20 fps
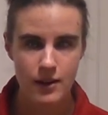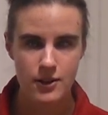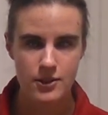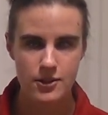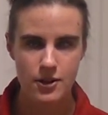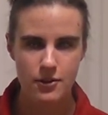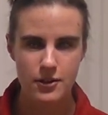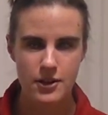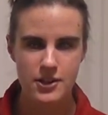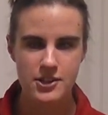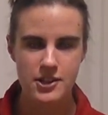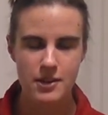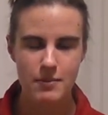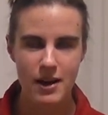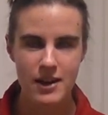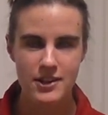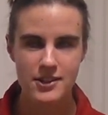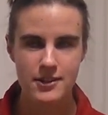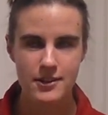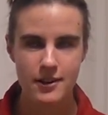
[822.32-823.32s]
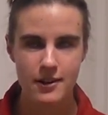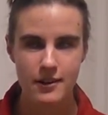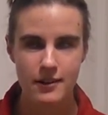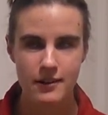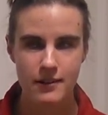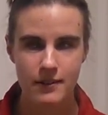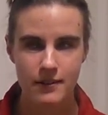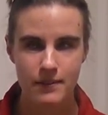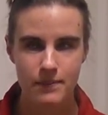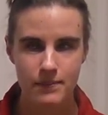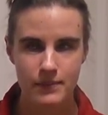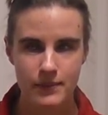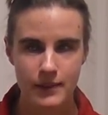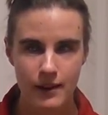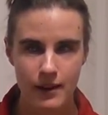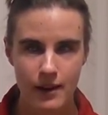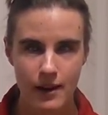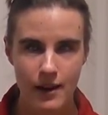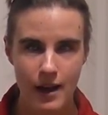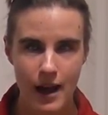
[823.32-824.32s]
So this semester
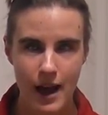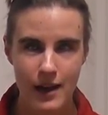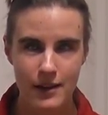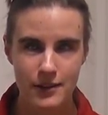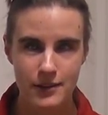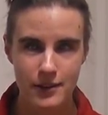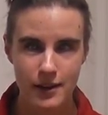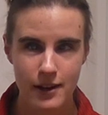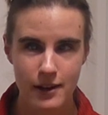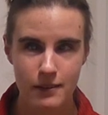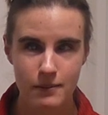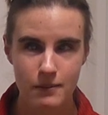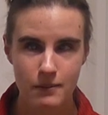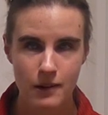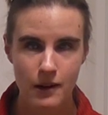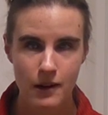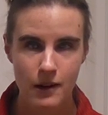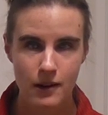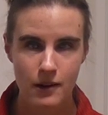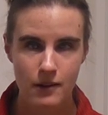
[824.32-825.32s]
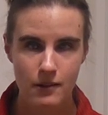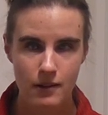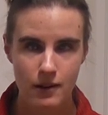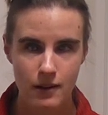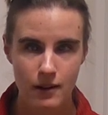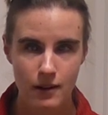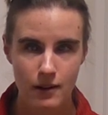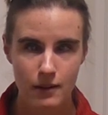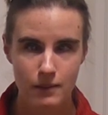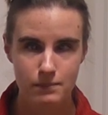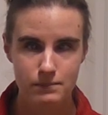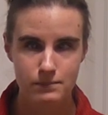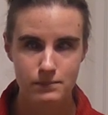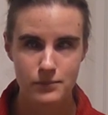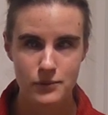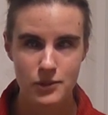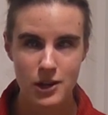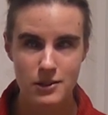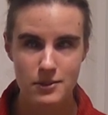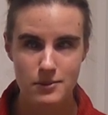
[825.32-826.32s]
ended
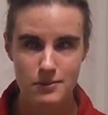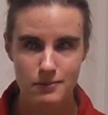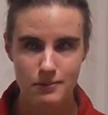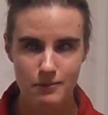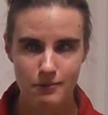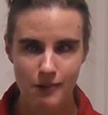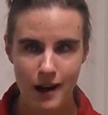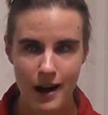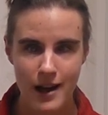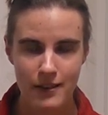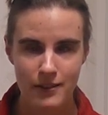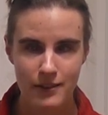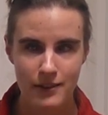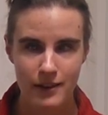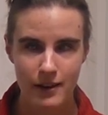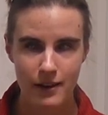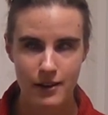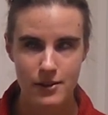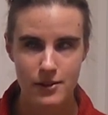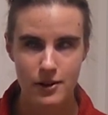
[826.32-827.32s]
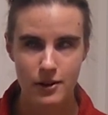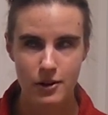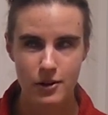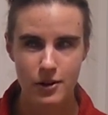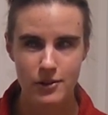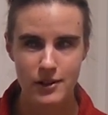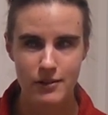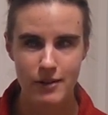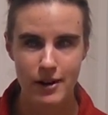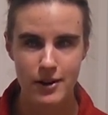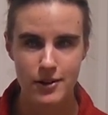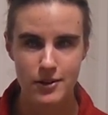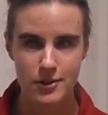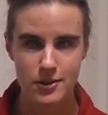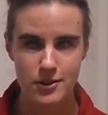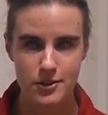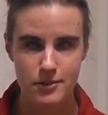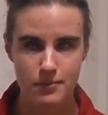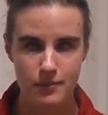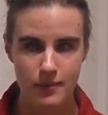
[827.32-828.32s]
just when the
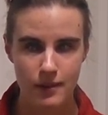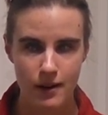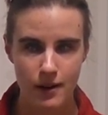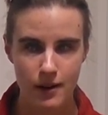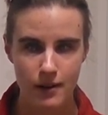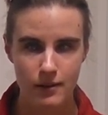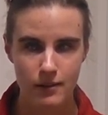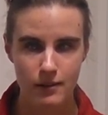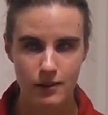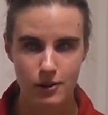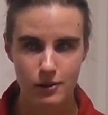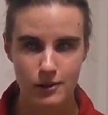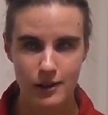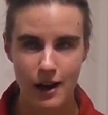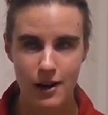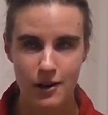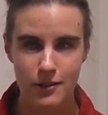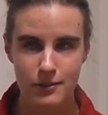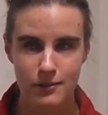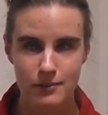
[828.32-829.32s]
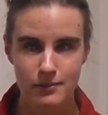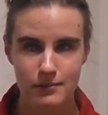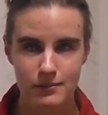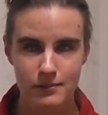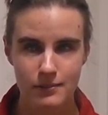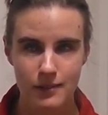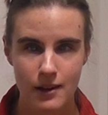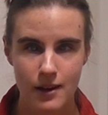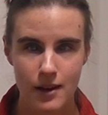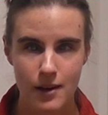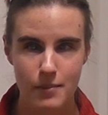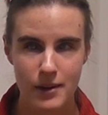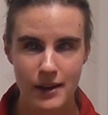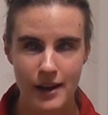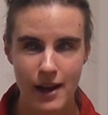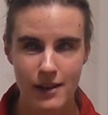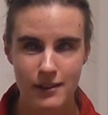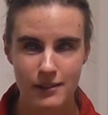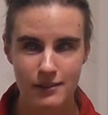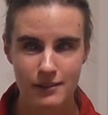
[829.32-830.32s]
coronavirus lockdown
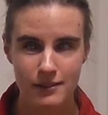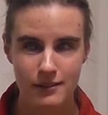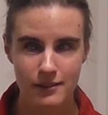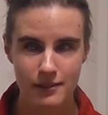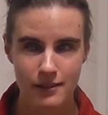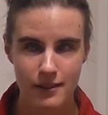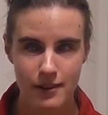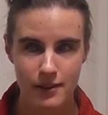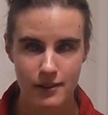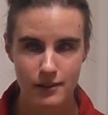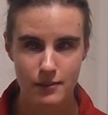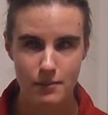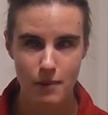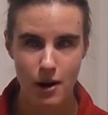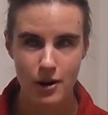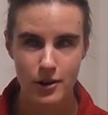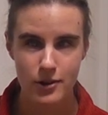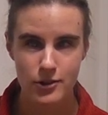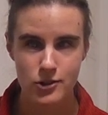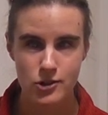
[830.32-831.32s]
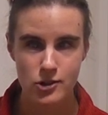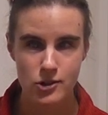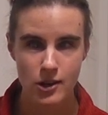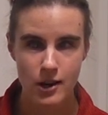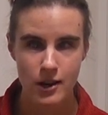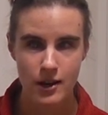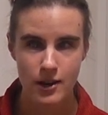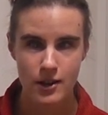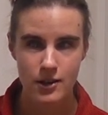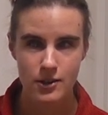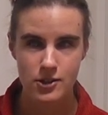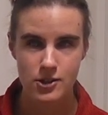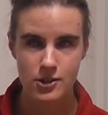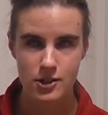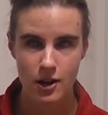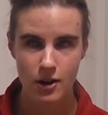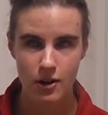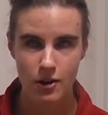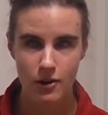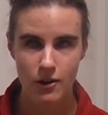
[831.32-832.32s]
began in March.
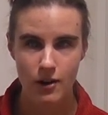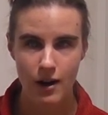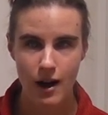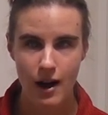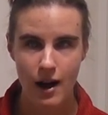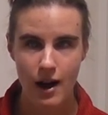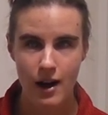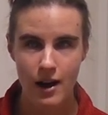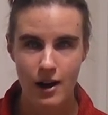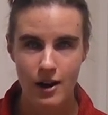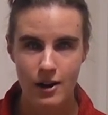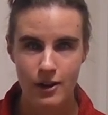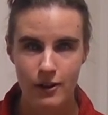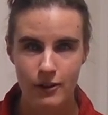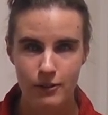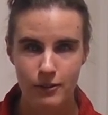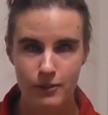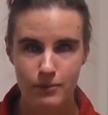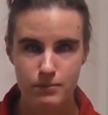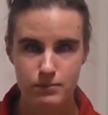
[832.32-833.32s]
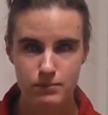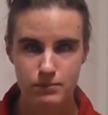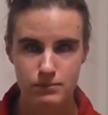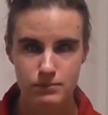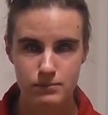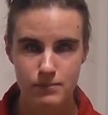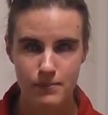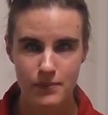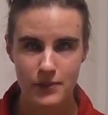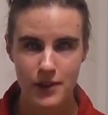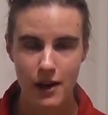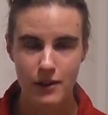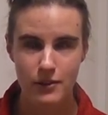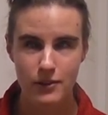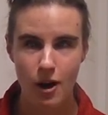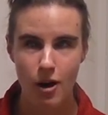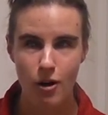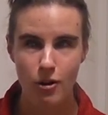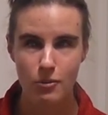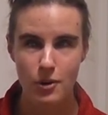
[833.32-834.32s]
So I've done
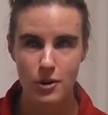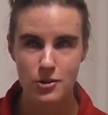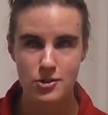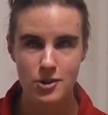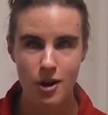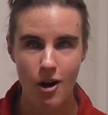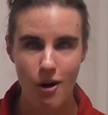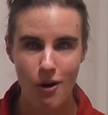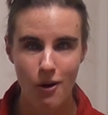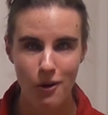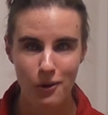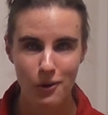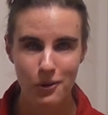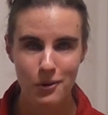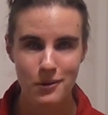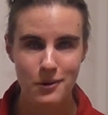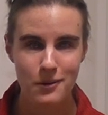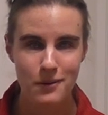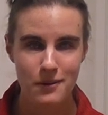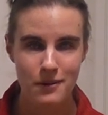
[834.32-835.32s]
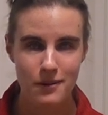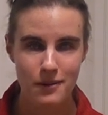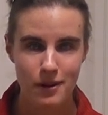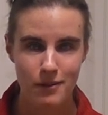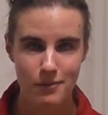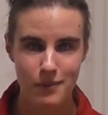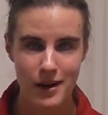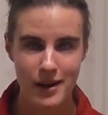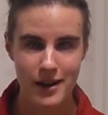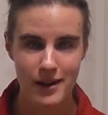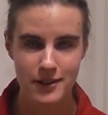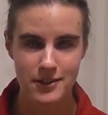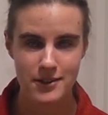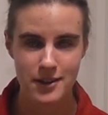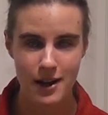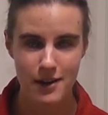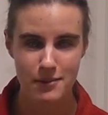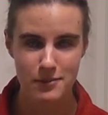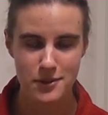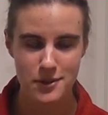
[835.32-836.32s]
almost all of my
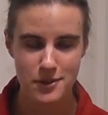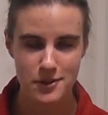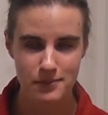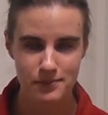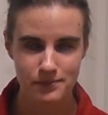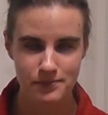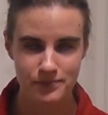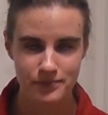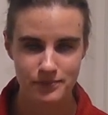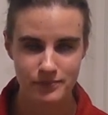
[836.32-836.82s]
exams.